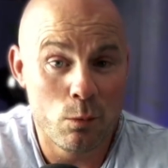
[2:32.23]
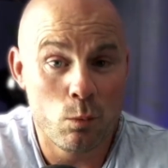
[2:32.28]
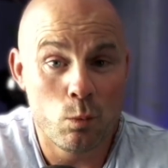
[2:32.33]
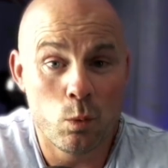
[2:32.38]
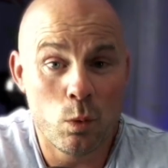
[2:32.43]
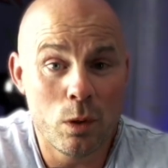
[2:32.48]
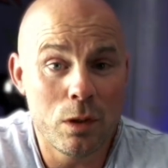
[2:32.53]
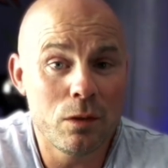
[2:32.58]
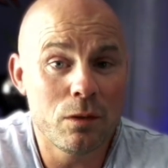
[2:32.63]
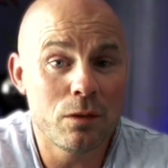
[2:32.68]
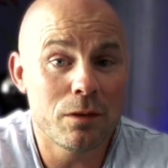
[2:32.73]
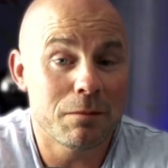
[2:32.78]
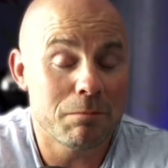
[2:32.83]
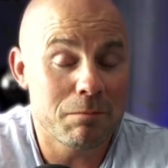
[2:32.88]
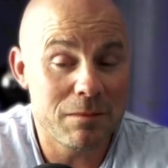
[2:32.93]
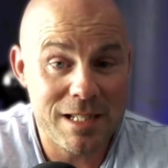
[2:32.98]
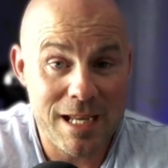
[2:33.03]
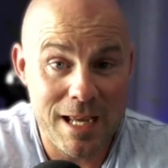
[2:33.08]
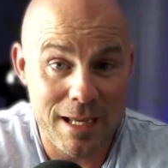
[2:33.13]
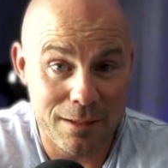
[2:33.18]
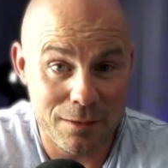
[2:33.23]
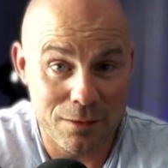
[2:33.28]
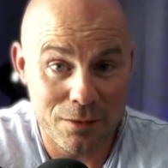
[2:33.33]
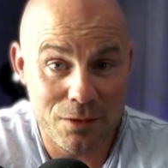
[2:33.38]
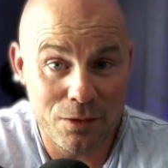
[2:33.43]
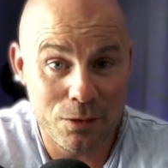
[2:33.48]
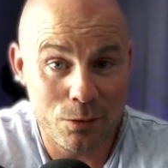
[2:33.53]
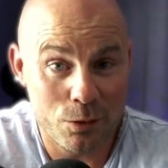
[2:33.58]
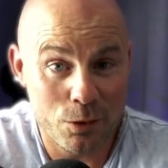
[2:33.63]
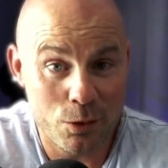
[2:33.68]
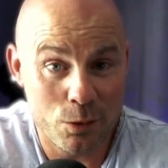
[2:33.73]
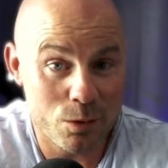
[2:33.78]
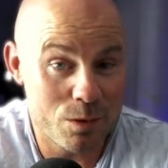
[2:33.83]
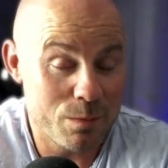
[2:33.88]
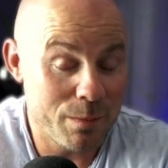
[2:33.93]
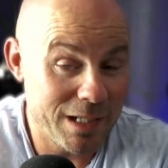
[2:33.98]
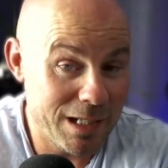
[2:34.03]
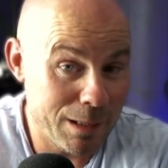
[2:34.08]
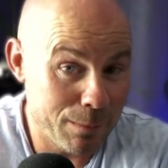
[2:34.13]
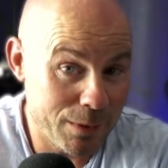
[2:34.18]
will tend to
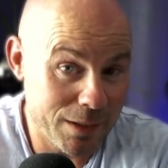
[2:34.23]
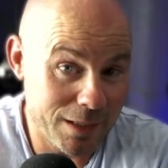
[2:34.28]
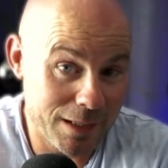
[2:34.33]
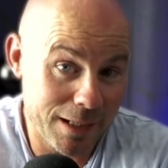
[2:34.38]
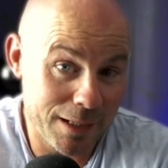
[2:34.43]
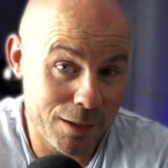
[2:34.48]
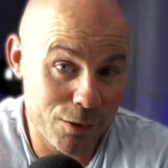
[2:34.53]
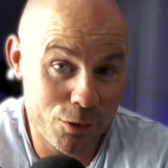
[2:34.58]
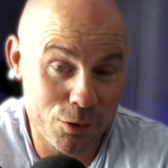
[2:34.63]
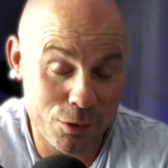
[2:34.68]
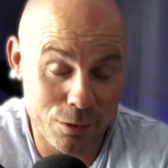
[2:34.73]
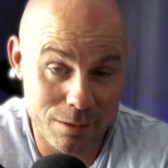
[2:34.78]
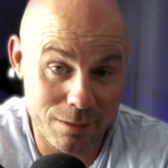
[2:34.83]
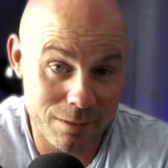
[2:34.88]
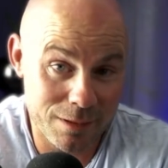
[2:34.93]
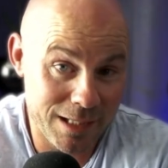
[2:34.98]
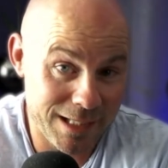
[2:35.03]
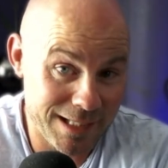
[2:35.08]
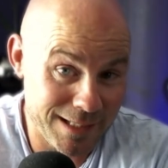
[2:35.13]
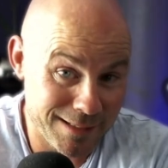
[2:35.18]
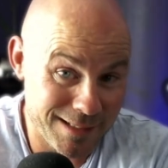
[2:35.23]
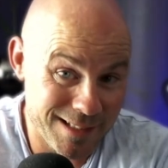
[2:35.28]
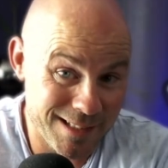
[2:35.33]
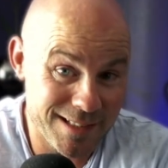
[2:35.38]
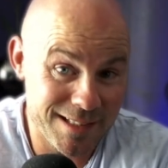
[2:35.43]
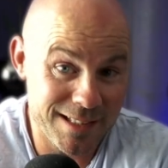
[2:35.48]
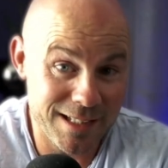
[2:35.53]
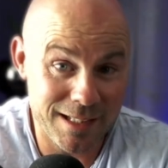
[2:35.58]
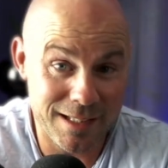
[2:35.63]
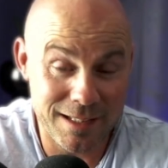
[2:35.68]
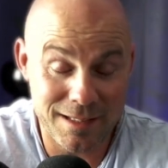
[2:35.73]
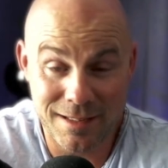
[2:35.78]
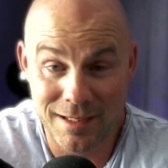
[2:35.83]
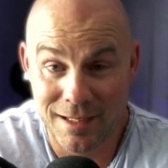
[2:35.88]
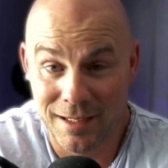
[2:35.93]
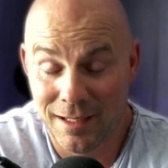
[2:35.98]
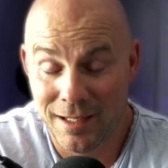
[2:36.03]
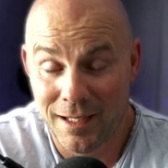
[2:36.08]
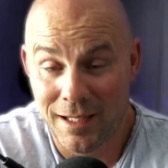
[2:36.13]
use manipulation and deceit